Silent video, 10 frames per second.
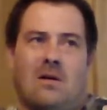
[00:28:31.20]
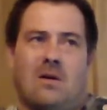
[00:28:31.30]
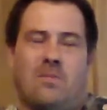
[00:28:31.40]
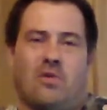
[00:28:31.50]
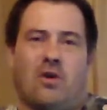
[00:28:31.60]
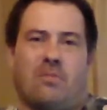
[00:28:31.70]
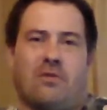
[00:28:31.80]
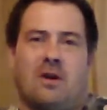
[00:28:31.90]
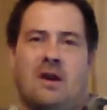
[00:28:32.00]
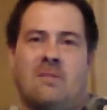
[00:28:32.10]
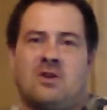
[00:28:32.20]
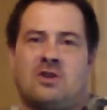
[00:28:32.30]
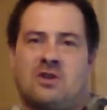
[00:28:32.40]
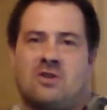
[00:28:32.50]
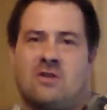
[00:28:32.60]
appropriate
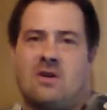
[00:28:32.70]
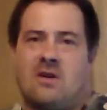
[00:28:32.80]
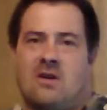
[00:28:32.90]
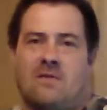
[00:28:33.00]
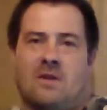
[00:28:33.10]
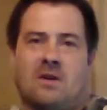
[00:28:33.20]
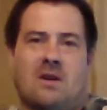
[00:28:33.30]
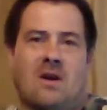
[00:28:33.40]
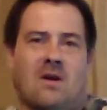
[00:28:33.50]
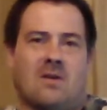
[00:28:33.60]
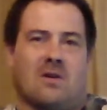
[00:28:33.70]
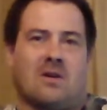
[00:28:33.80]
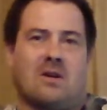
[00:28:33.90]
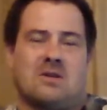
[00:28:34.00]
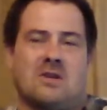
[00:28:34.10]
images of the character,
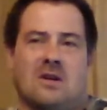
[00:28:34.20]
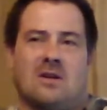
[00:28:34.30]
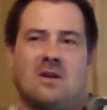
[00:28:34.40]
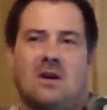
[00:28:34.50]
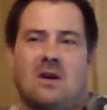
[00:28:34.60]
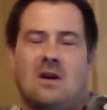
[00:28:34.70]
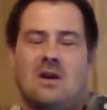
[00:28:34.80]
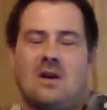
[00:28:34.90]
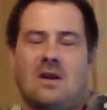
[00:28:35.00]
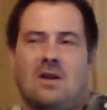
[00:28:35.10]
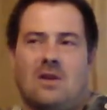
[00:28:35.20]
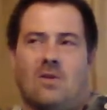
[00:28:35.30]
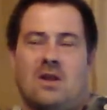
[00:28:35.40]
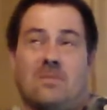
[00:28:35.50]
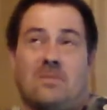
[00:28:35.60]
because the
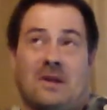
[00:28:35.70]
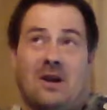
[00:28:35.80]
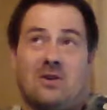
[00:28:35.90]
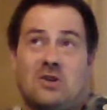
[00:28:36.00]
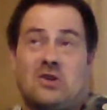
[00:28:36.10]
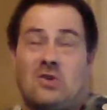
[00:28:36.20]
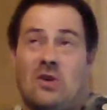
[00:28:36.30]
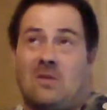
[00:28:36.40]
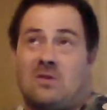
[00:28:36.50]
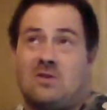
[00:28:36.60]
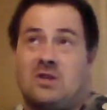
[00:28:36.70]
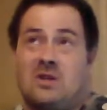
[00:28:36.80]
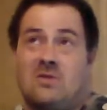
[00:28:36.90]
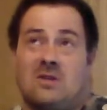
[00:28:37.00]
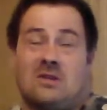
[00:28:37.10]
way the player described her,
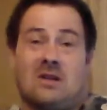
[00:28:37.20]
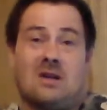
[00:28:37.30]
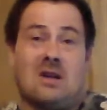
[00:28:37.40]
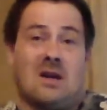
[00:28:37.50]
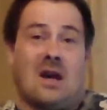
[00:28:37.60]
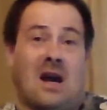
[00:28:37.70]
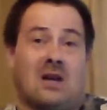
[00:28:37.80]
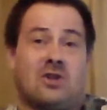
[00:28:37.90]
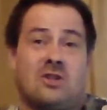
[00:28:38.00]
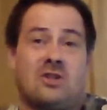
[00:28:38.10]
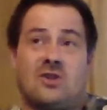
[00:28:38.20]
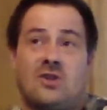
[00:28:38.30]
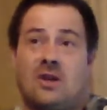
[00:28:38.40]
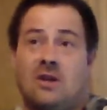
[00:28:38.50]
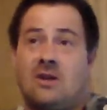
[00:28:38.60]
she was a ashen
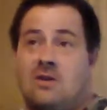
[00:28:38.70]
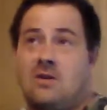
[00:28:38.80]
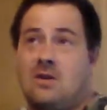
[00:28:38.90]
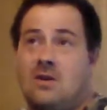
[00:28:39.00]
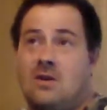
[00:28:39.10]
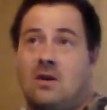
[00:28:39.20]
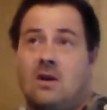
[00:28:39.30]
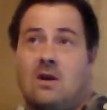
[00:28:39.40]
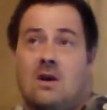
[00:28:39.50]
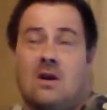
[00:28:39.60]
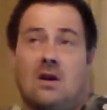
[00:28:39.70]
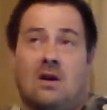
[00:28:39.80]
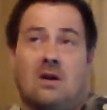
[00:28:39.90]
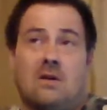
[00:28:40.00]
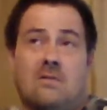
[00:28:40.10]
skinned
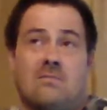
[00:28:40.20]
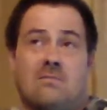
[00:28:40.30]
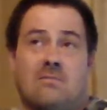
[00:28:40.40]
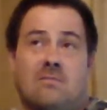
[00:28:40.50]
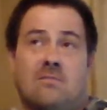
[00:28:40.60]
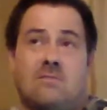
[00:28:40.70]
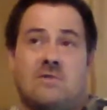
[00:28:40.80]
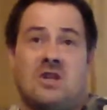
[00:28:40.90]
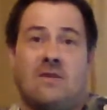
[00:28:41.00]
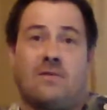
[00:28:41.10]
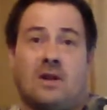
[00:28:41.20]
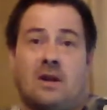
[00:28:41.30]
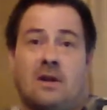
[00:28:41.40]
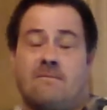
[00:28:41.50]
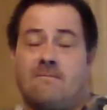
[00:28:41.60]
uh,
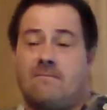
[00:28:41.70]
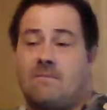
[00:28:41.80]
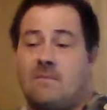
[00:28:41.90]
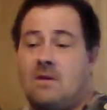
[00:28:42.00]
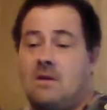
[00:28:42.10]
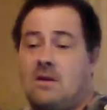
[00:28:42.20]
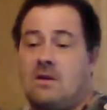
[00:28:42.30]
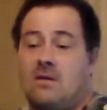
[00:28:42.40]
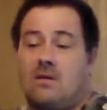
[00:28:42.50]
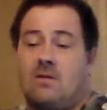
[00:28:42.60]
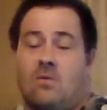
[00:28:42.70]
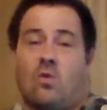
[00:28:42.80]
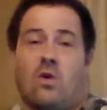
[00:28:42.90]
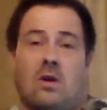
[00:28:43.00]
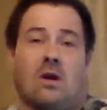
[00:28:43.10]
tiefling
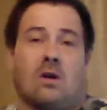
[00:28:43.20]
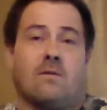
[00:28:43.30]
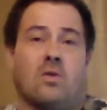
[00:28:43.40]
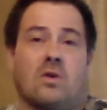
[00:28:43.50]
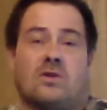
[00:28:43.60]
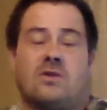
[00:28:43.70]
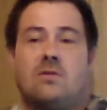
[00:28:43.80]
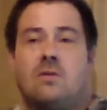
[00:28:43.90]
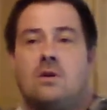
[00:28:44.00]
warlock, of course,